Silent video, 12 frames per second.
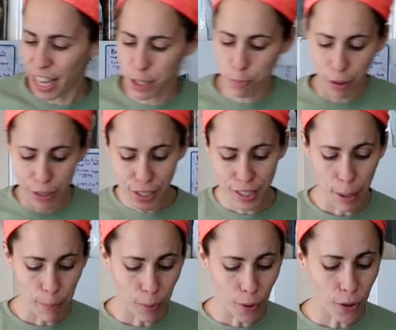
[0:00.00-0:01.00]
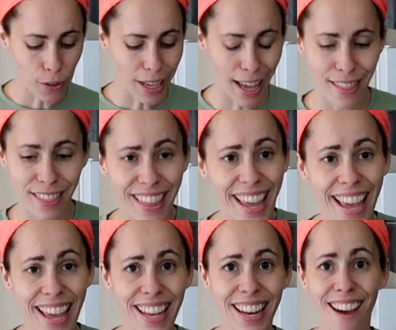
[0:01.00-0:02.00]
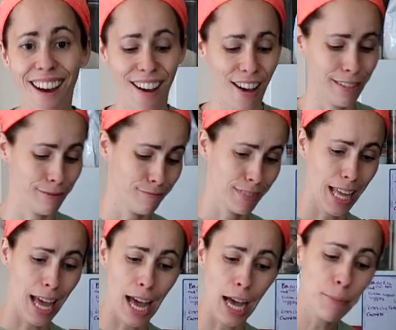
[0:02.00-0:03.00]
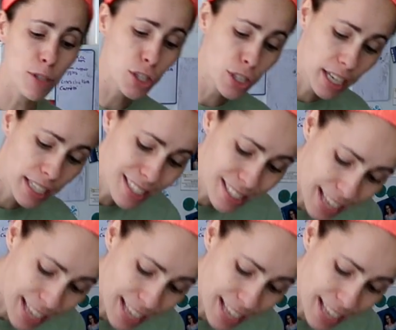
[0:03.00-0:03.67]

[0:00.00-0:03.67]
It's pretty simple. And then I'm just gonna